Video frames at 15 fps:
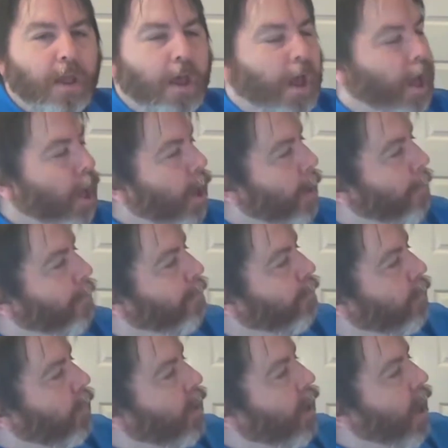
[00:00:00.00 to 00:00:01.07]

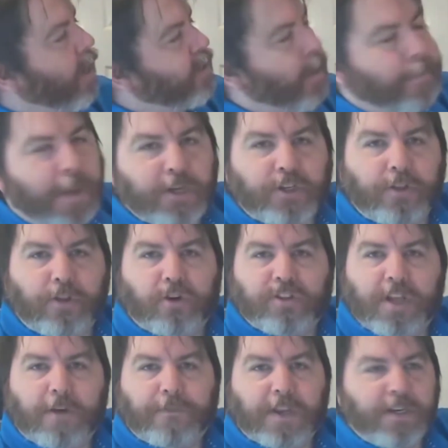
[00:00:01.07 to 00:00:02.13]
As I mentioned, they're
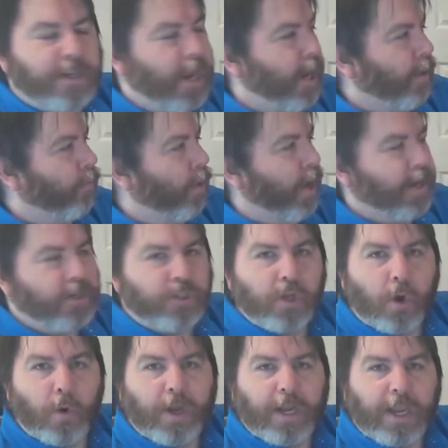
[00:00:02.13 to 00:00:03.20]
self-contained, right?
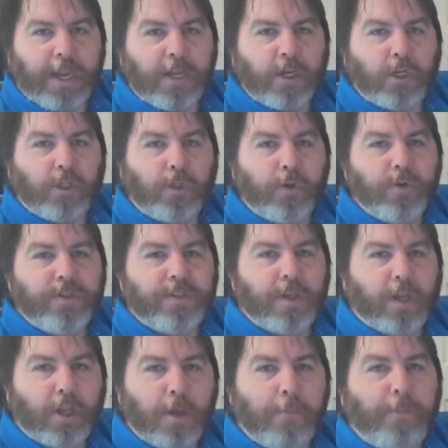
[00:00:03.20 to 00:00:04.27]
So it includes
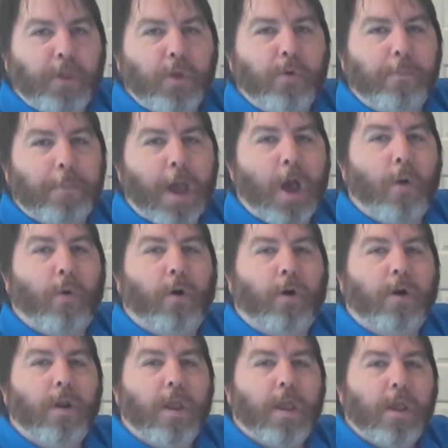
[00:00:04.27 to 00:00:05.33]
the compute
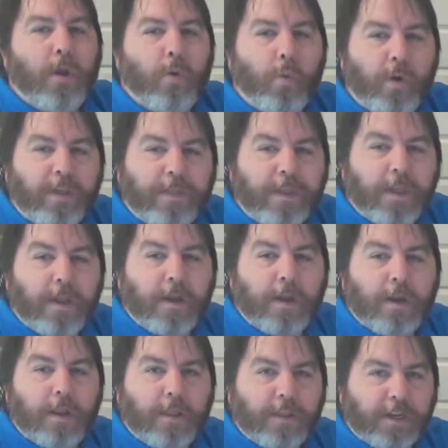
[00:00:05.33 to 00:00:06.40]
power
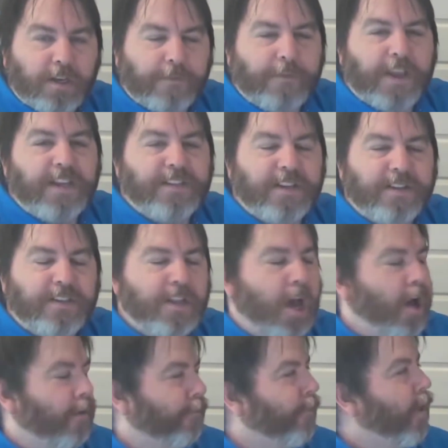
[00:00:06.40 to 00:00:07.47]
within the device
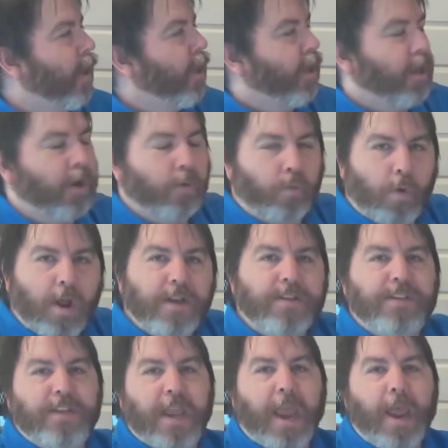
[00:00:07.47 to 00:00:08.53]
itself. It
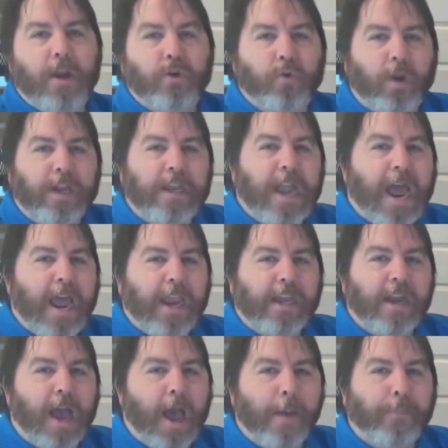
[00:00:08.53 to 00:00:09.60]
runs the Android
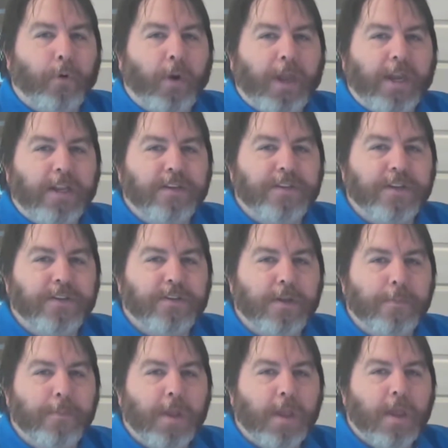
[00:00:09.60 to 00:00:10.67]
9 operating system